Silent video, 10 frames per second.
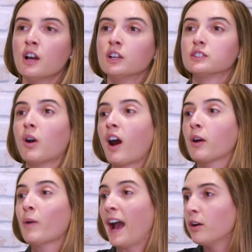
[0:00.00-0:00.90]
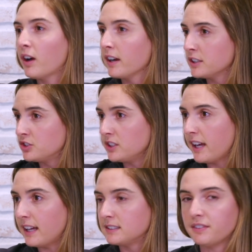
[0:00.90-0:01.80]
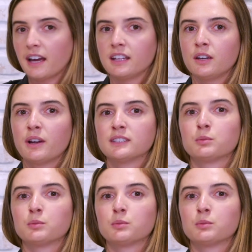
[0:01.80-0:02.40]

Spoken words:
So how RSG adds value is